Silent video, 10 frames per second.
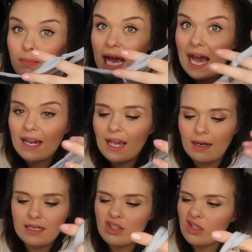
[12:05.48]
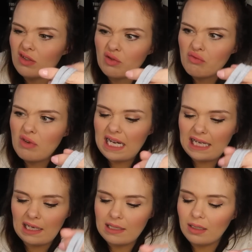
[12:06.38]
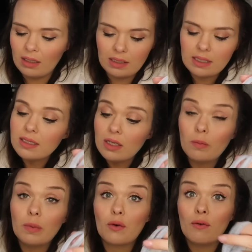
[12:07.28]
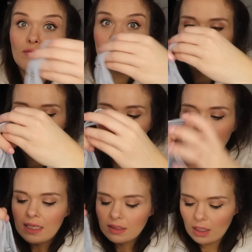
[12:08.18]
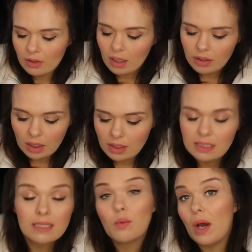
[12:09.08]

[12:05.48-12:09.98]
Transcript: back, and it just looks really nice on. It's super comfortable, so I've got those as